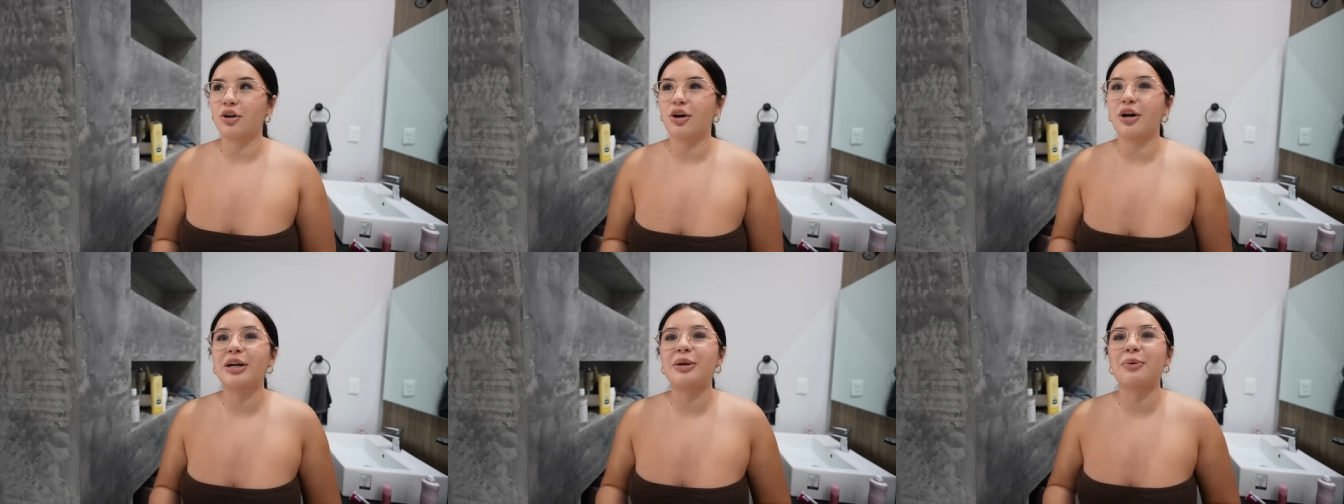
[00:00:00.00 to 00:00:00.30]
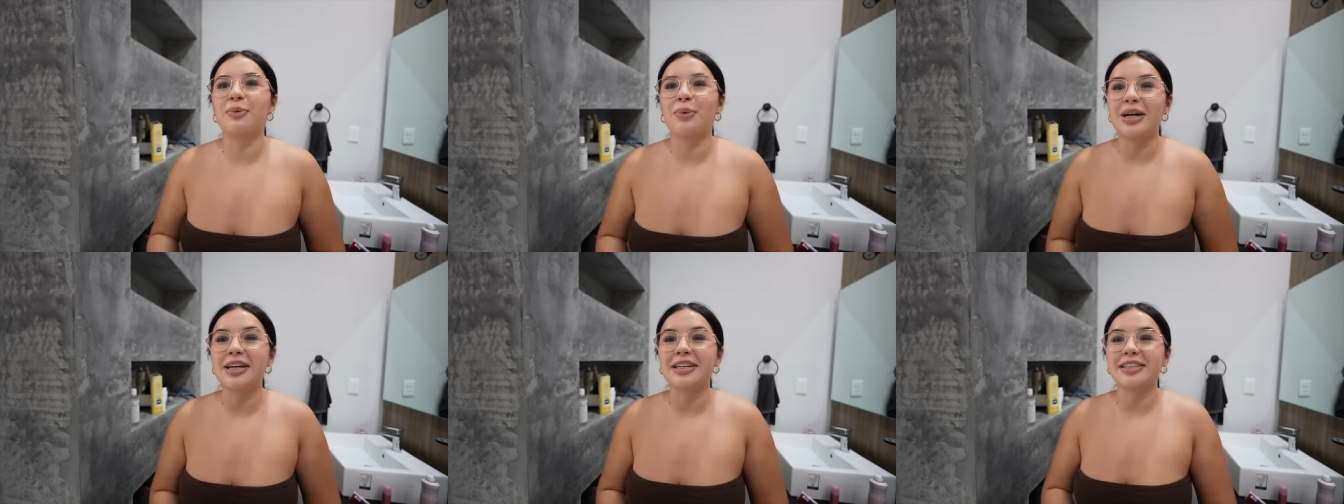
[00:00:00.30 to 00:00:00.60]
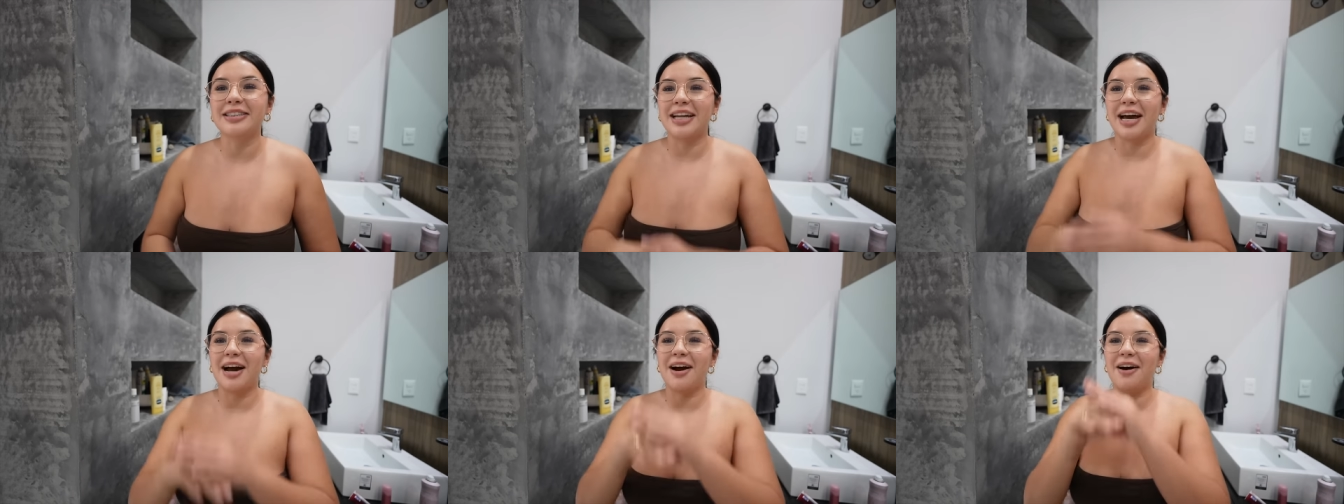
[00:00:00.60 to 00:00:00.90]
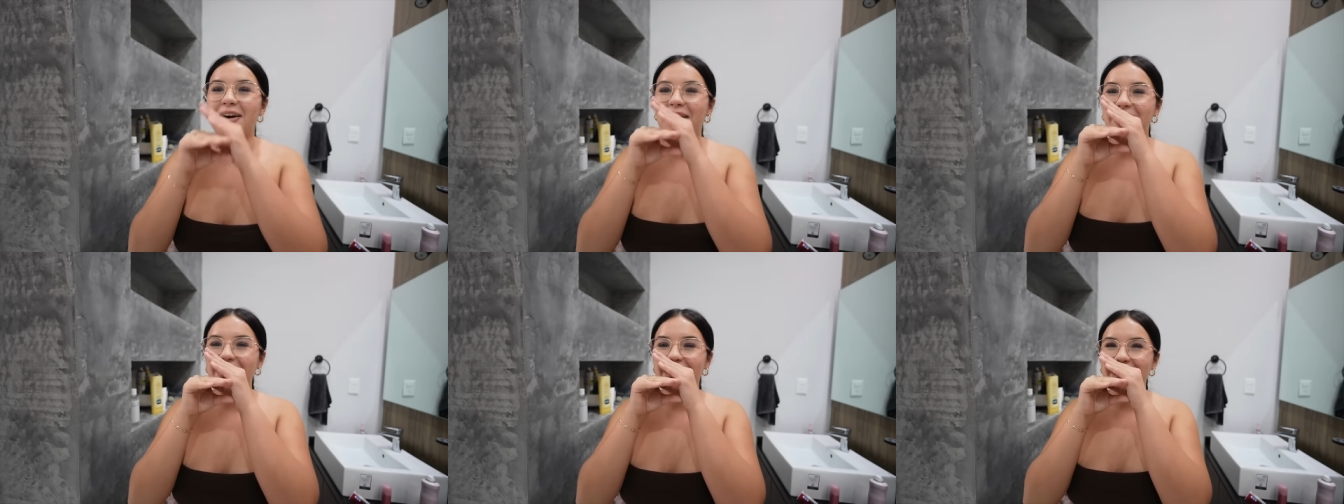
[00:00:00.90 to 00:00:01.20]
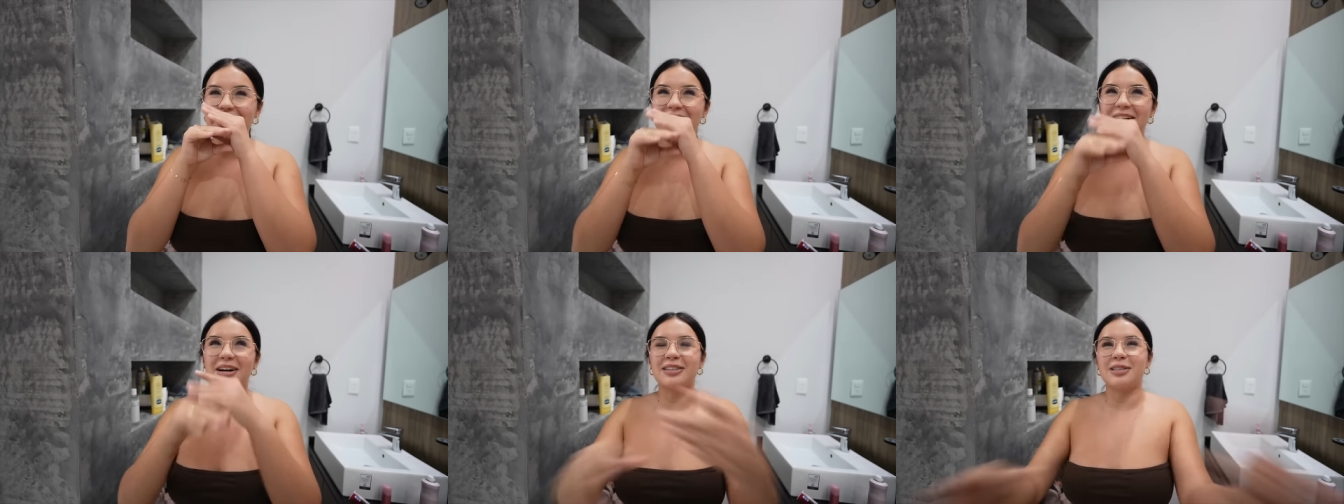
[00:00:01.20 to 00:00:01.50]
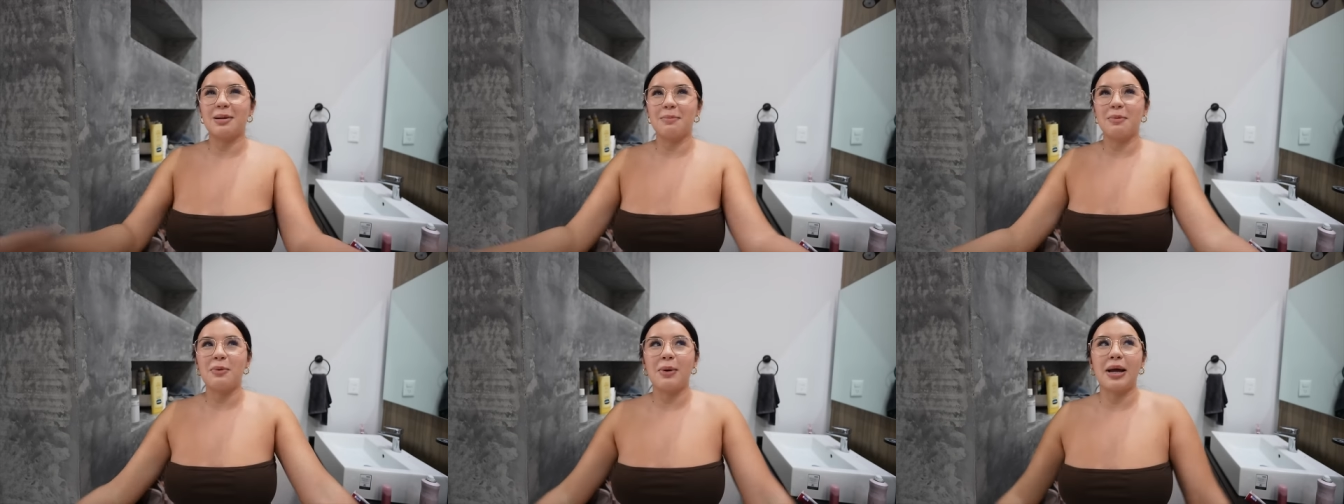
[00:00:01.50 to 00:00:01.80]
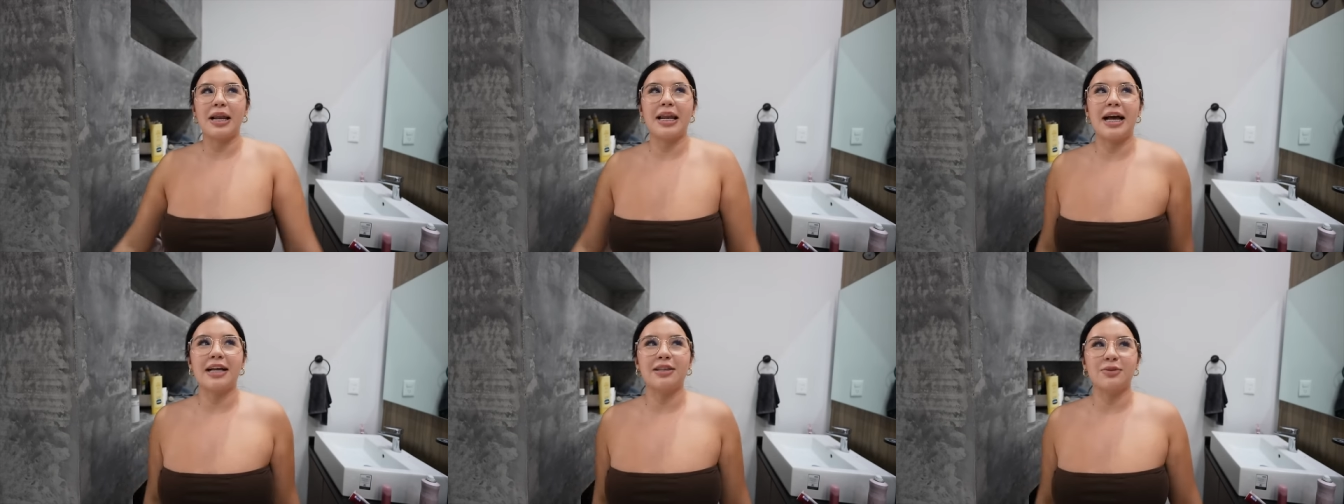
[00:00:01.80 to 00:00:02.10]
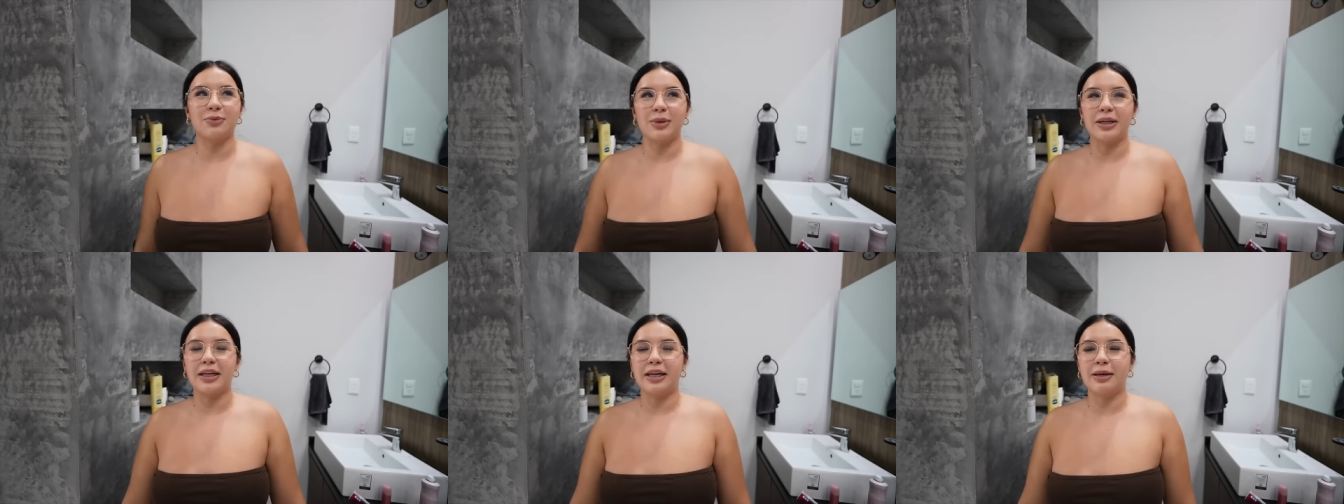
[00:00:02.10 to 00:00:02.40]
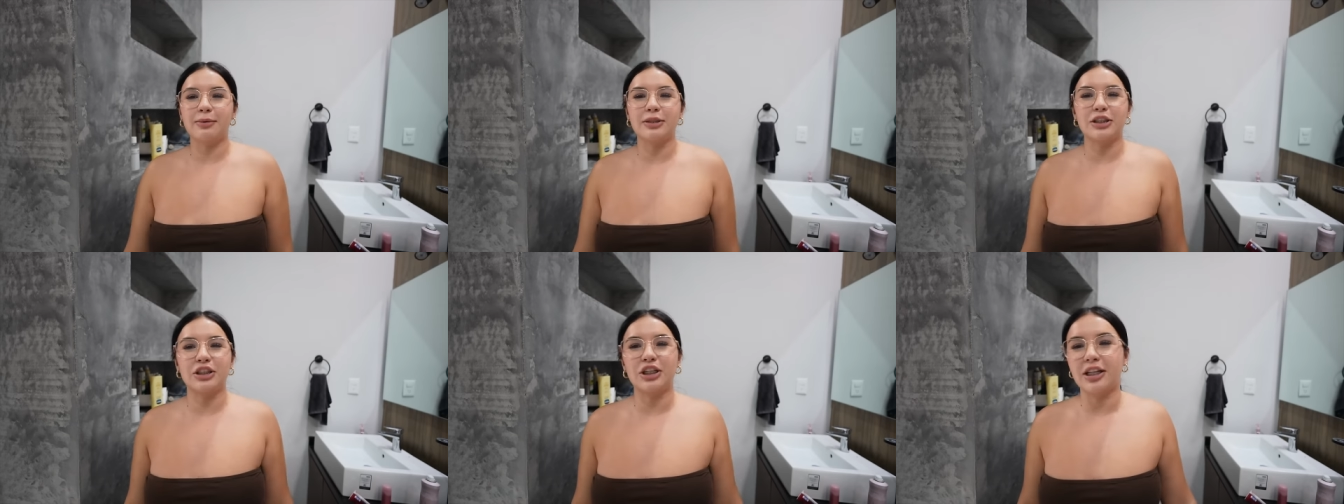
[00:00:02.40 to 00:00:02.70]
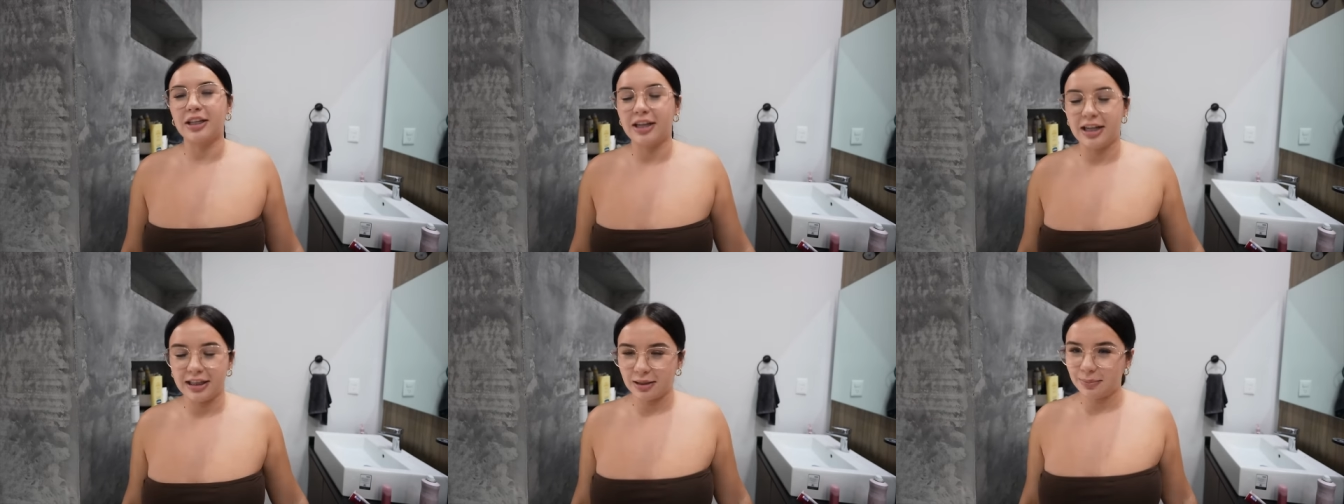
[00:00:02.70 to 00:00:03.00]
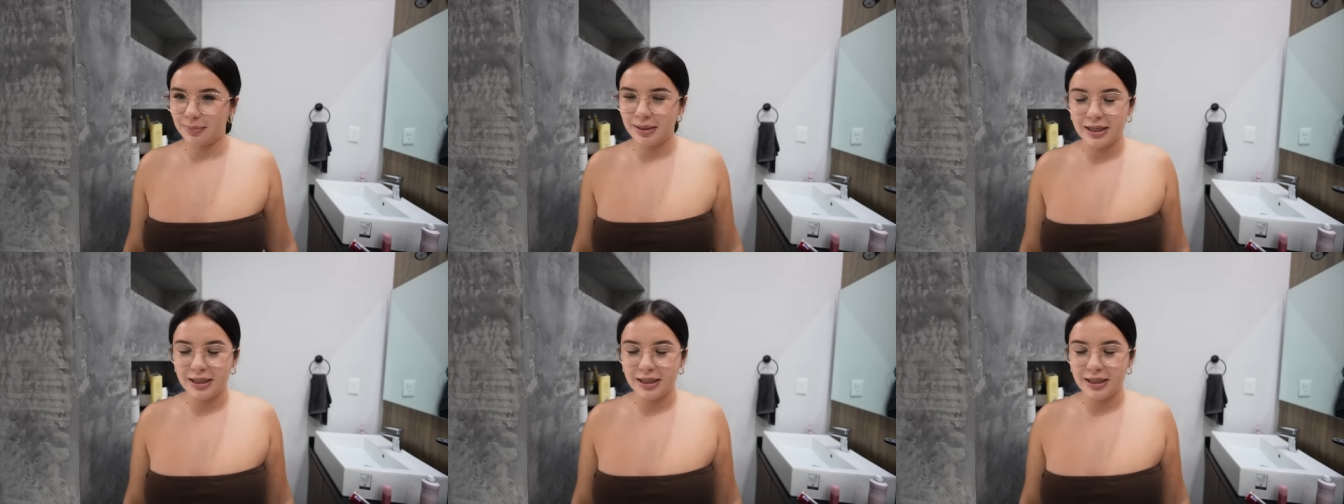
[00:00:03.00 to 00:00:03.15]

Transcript: three weeks now. Hey y'all, tell me why last week he was chilling at the